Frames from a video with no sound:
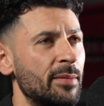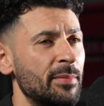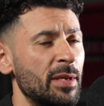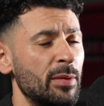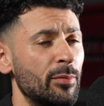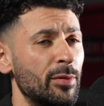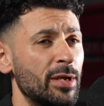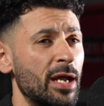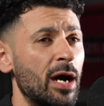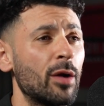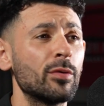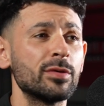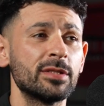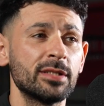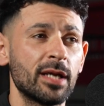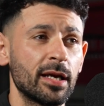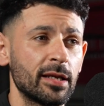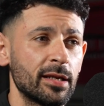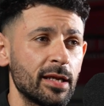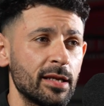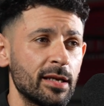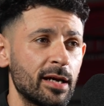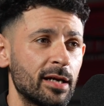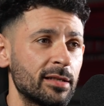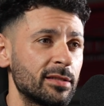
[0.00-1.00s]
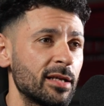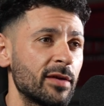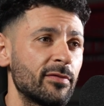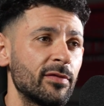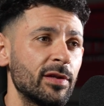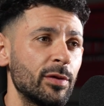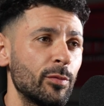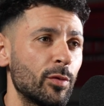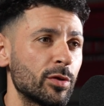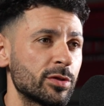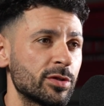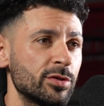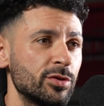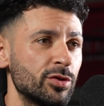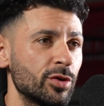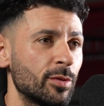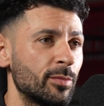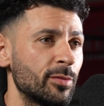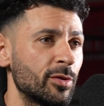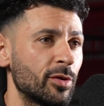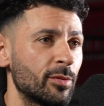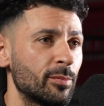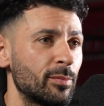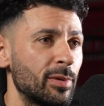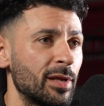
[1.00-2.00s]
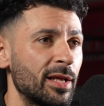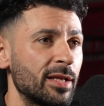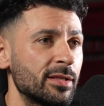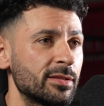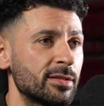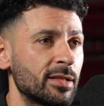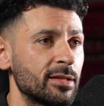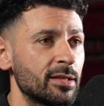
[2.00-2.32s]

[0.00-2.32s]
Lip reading: I mean, when I was 19, I definitely wasn't jumping on planes